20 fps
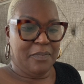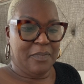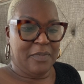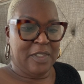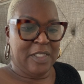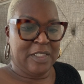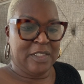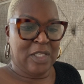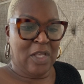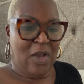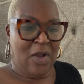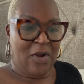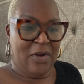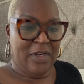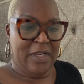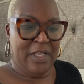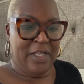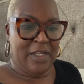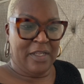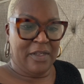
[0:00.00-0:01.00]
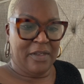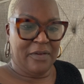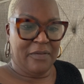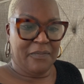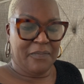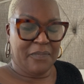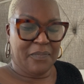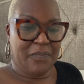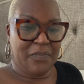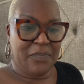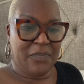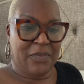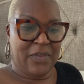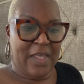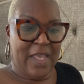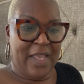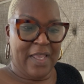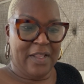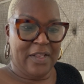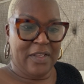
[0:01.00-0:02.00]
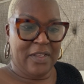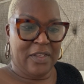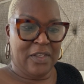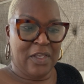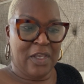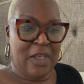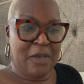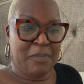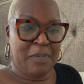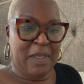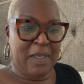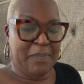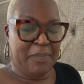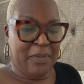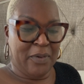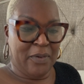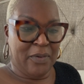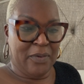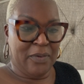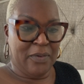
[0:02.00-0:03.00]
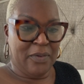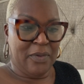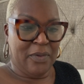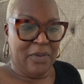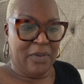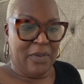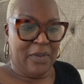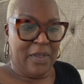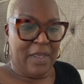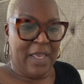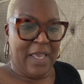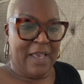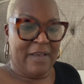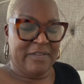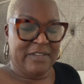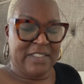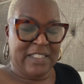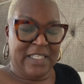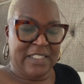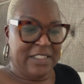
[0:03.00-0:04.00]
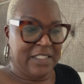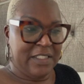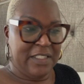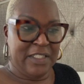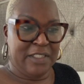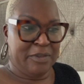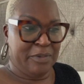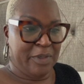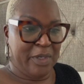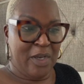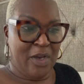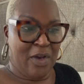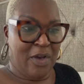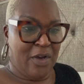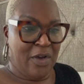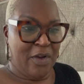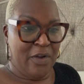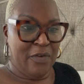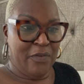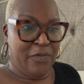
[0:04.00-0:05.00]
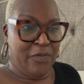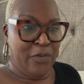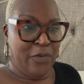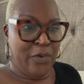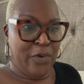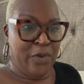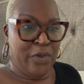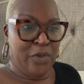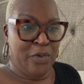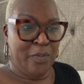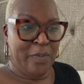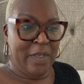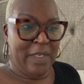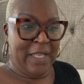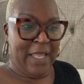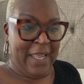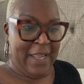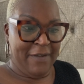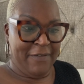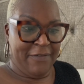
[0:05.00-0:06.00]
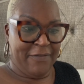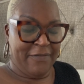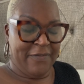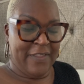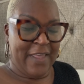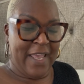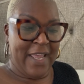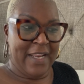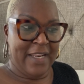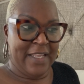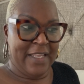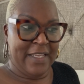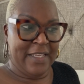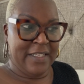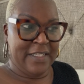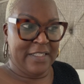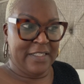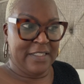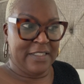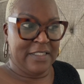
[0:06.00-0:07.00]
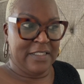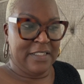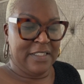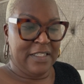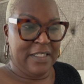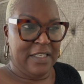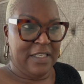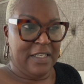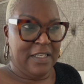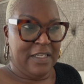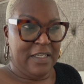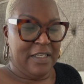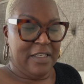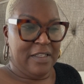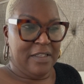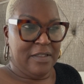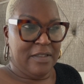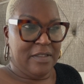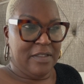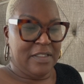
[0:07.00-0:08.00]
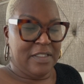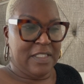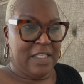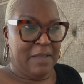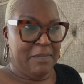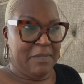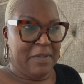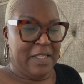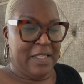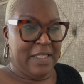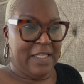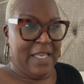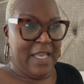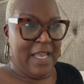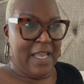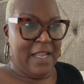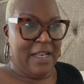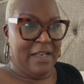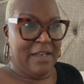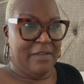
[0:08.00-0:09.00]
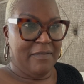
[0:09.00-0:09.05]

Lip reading: disheartening that young people have such a disregard for human life. That is something that,